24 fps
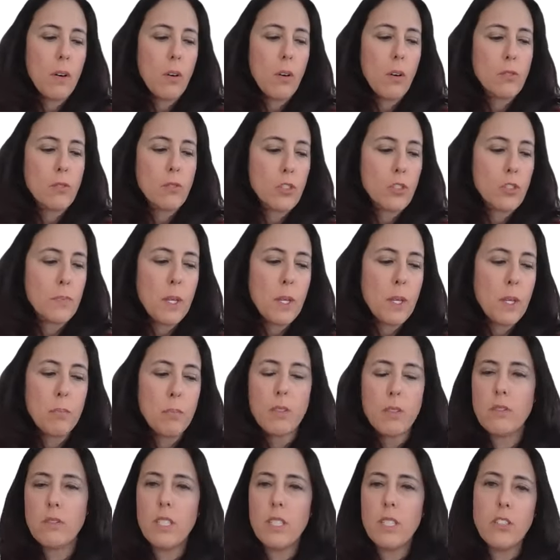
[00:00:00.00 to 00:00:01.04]
older
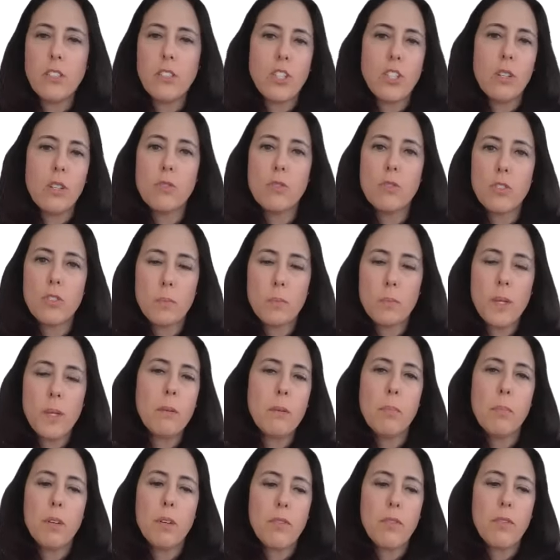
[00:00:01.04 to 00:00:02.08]
people teaching older
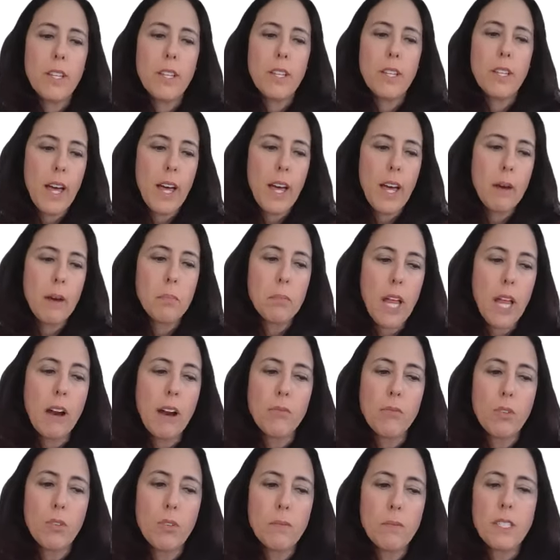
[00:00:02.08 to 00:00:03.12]
people, right? That
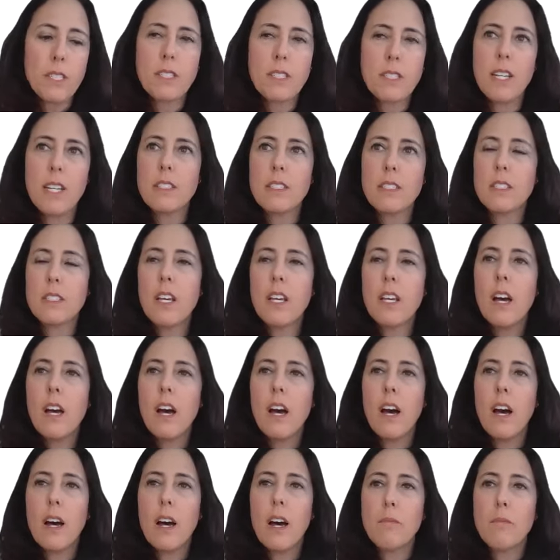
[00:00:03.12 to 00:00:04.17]
platform exists.
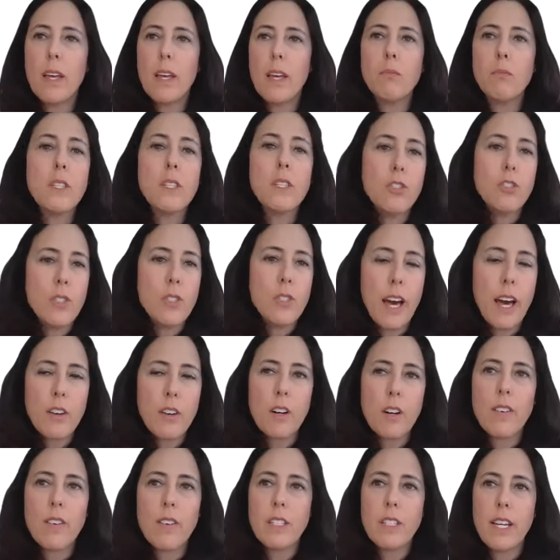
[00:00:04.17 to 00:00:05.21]
And we do that in
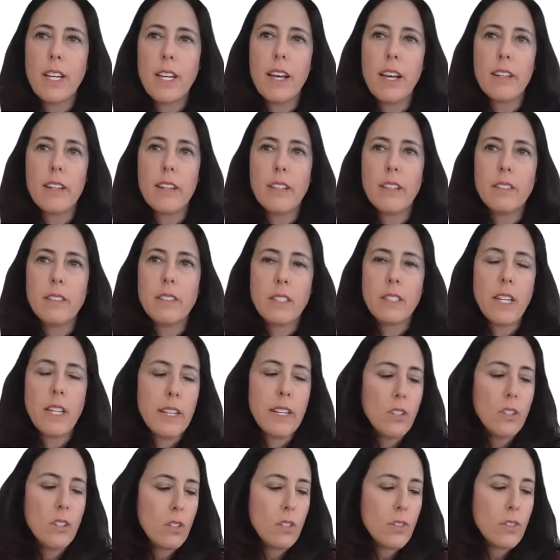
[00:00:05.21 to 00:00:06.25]
our Vitality
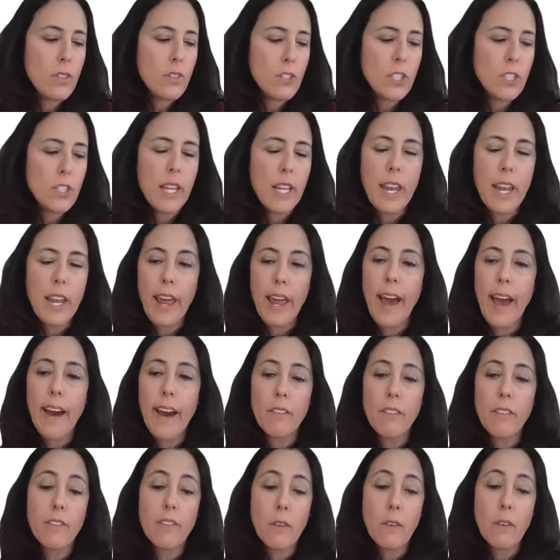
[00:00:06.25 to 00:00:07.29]
Society University and
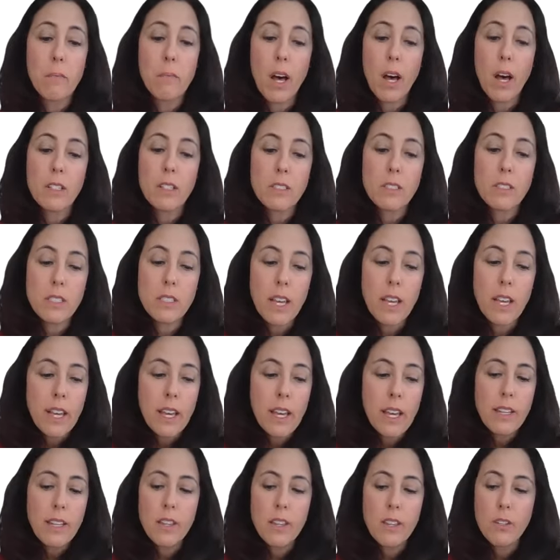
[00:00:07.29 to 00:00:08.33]
have for months.
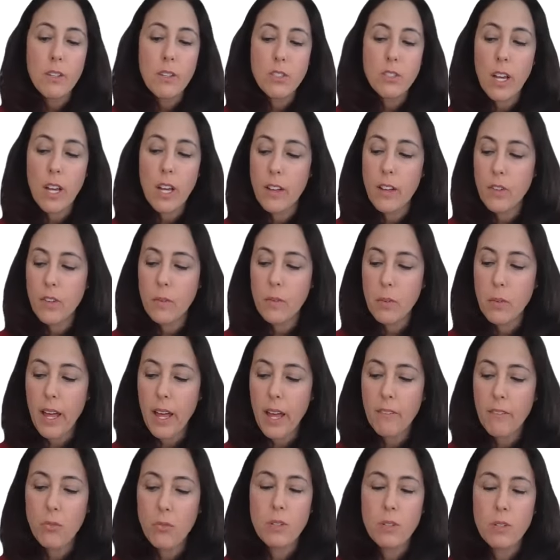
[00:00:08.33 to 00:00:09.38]
And then there's other
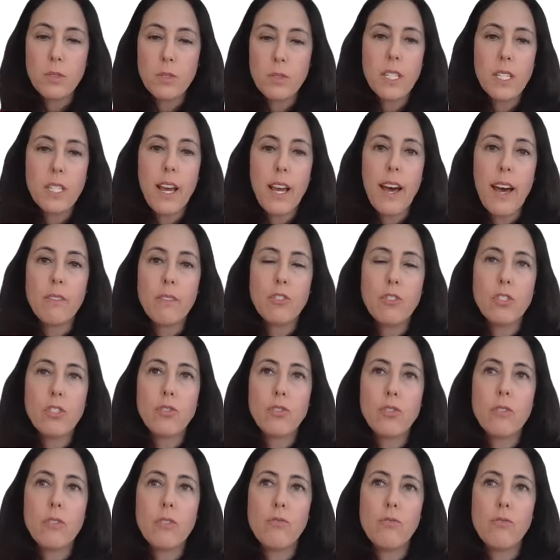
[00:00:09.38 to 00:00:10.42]
platforms that have just
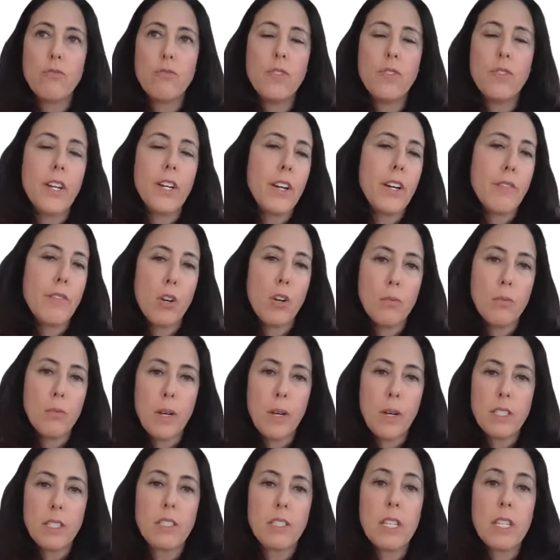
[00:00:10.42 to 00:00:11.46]
a very
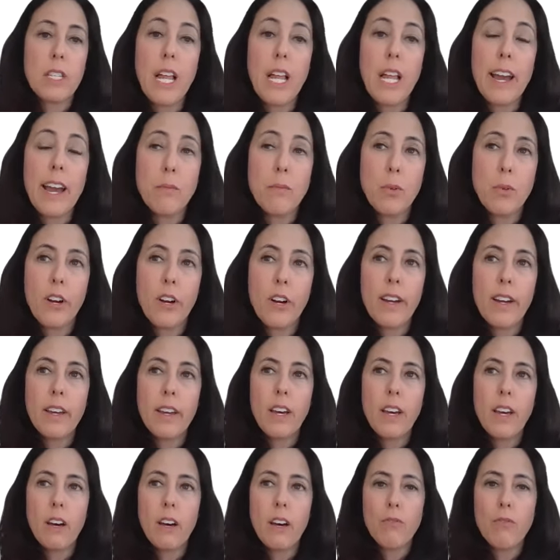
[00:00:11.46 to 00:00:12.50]
robust
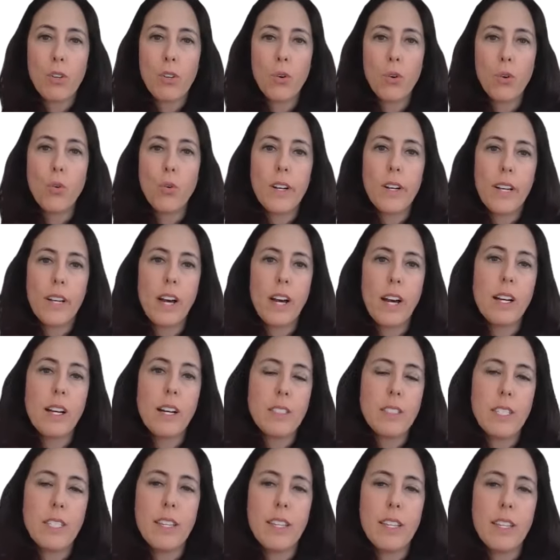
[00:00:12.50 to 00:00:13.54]
library of recorded
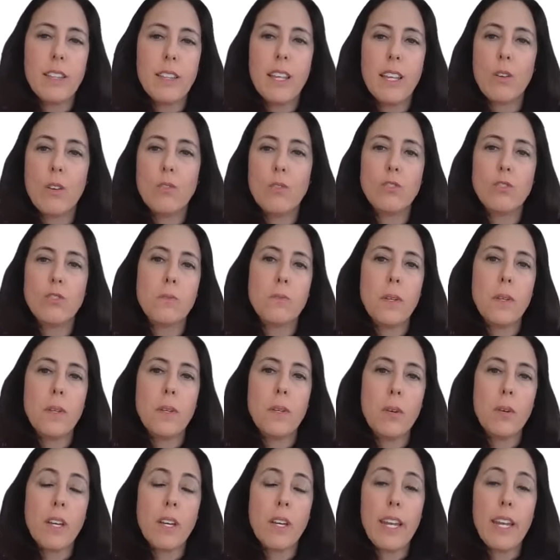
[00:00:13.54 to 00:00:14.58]
content that older
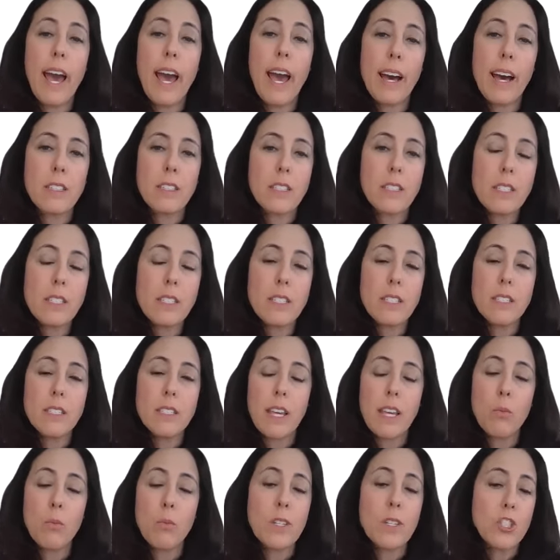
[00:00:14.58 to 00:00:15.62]
people can access as
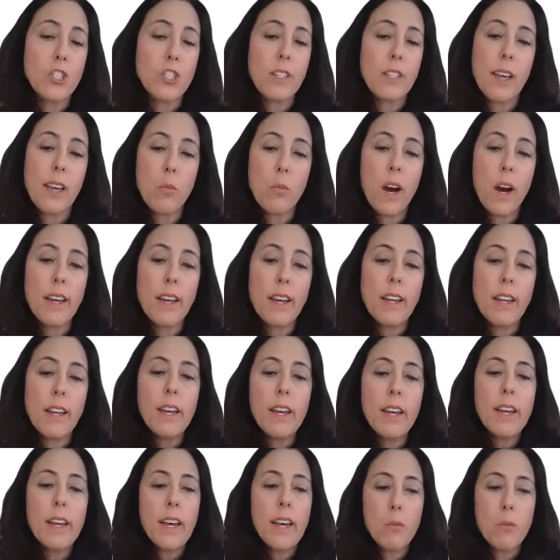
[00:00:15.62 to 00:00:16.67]
they wish and they want.
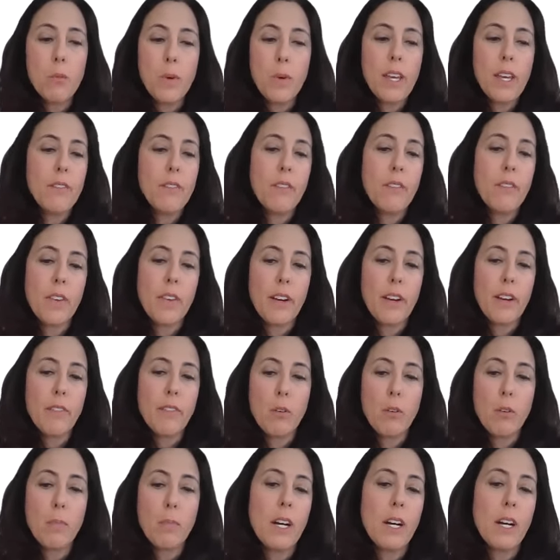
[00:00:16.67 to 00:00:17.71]
And we have a very
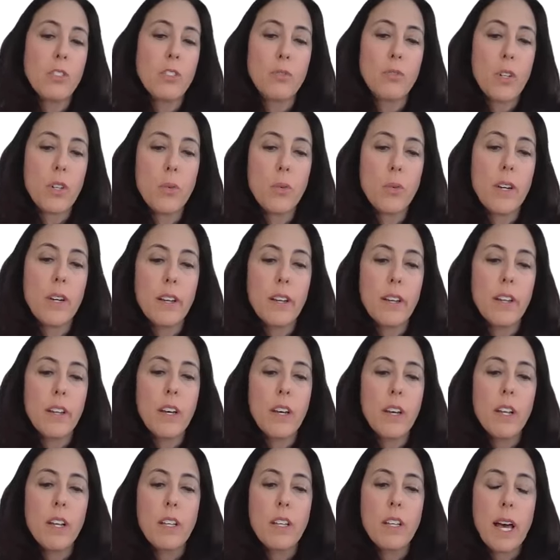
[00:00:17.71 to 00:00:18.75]
robust recorded
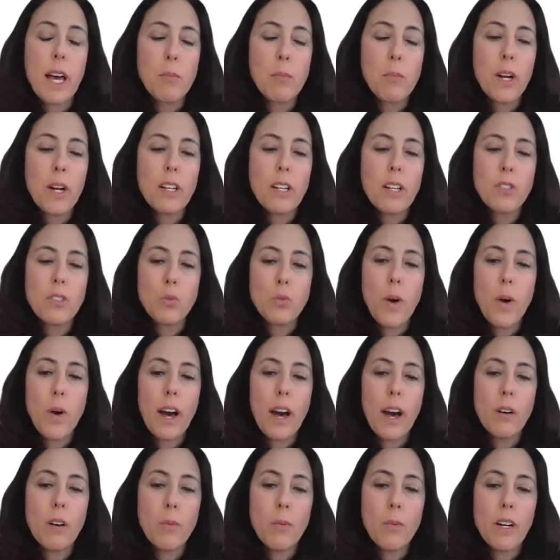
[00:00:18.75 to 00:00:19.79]
library as
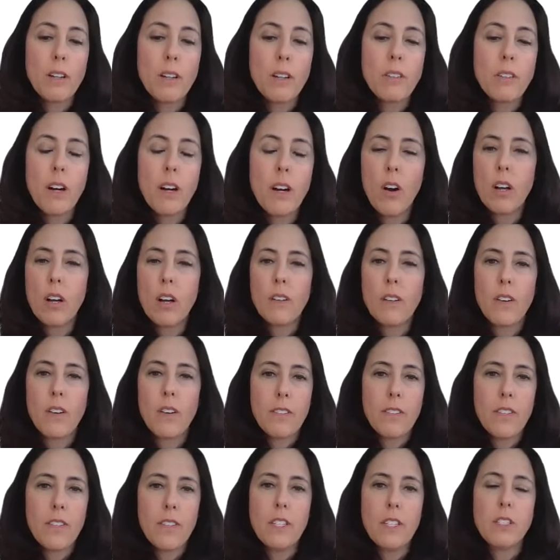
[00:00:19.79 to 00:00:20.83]
well, where all of
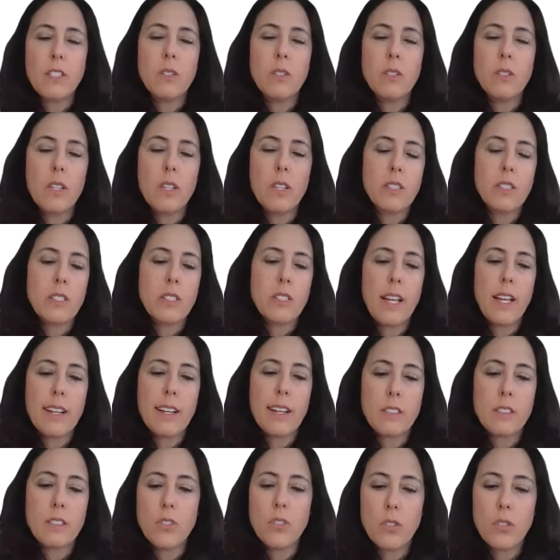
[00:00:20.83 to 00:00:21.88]
our fitness and wellness
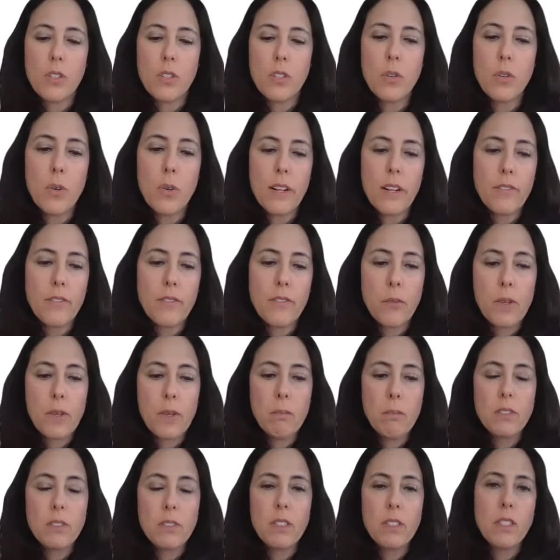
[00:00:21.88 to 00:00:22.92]
classes are recorded for
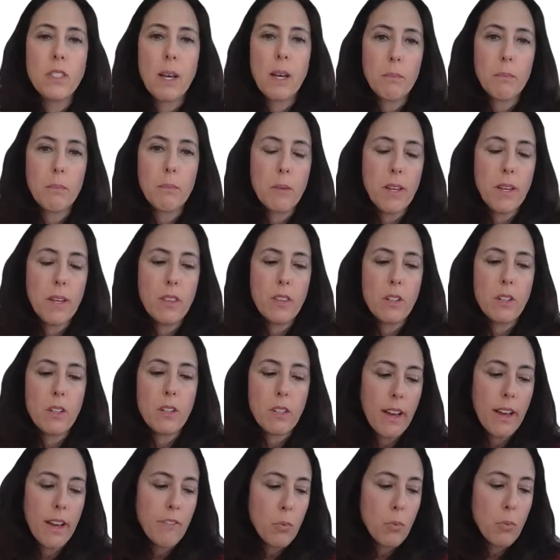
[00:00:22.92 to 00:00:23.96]
people to supplement their
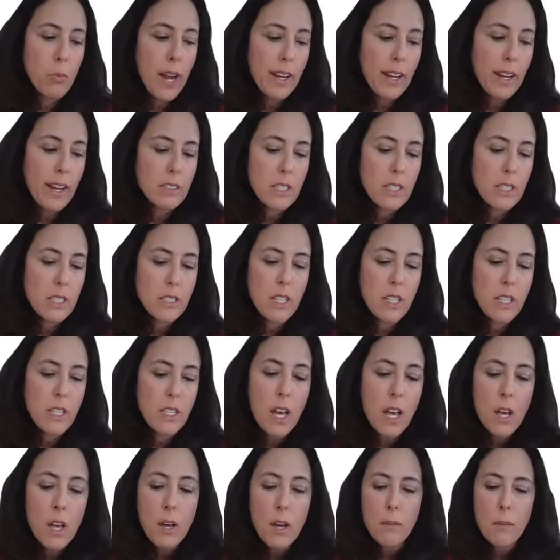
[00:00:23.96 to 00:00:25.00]
live practice.
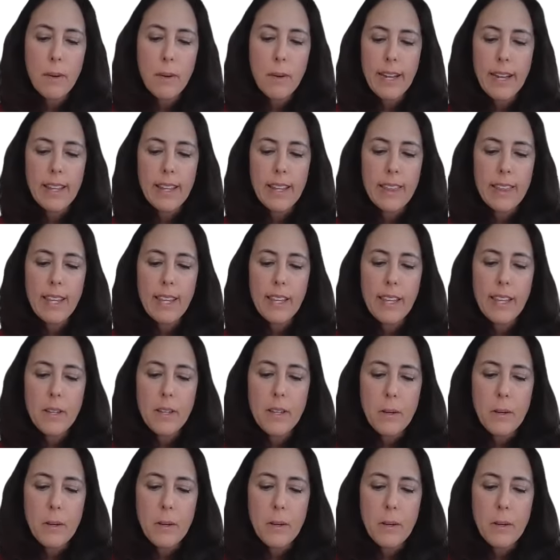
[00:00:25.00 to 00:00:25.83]
But I think